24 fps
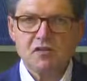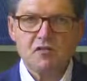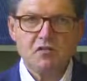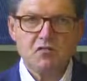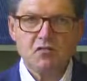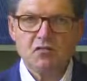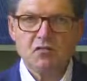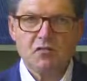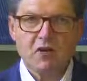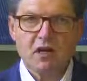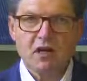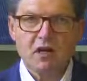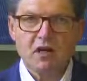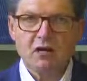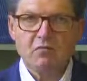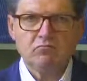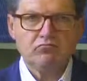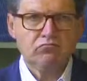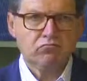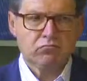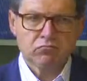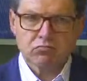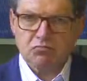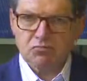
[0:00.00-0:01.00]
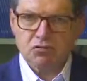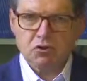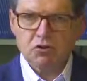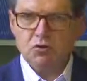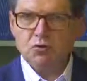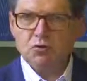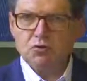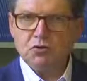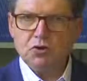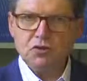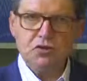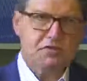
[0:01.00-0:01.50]
to
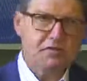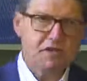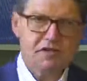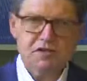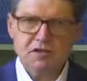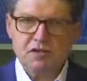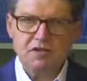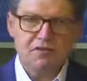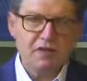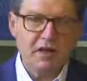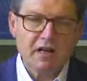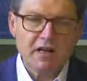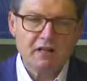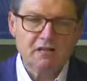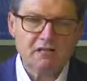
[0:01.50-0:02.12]
moral interest.